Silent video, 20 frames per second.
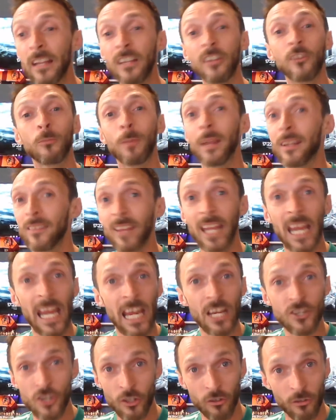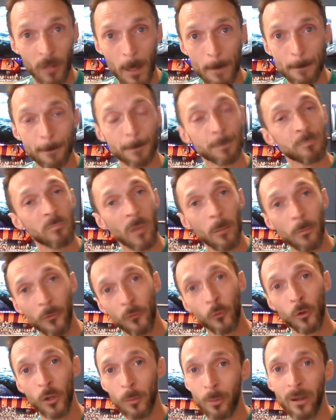You spend ages
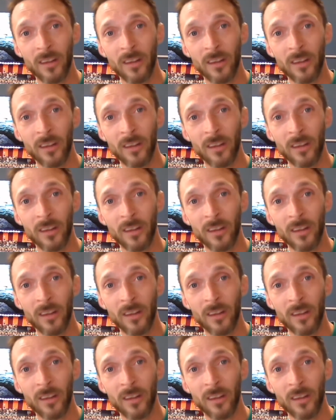before you